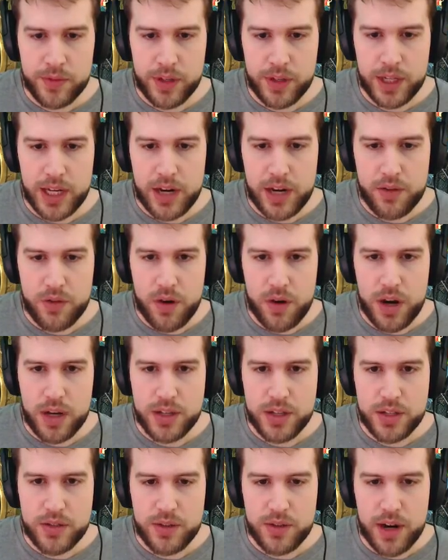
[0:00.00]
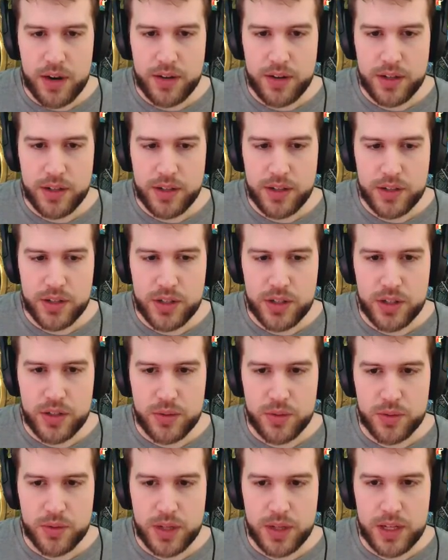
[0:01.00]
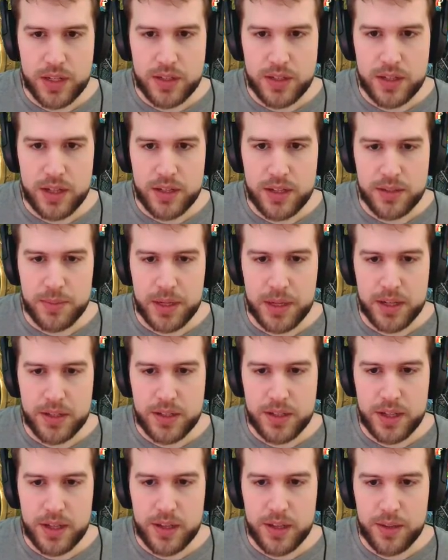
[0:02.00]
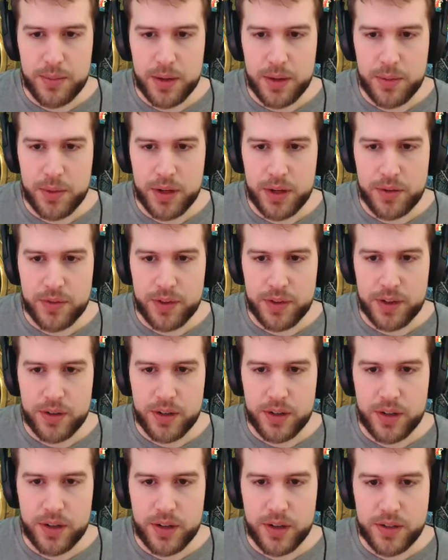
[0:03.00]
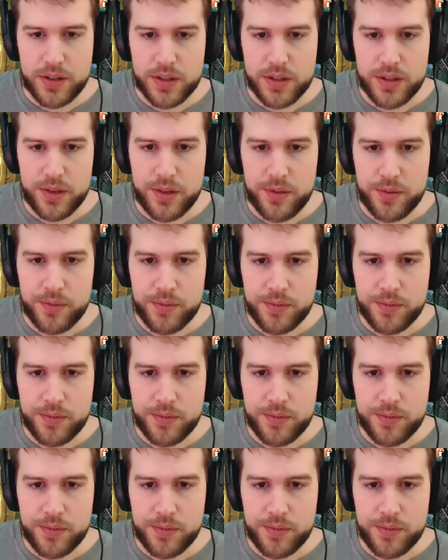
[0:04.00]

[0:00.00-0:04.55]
I can get Orion surrounded and just use his ability. That might work really nicely.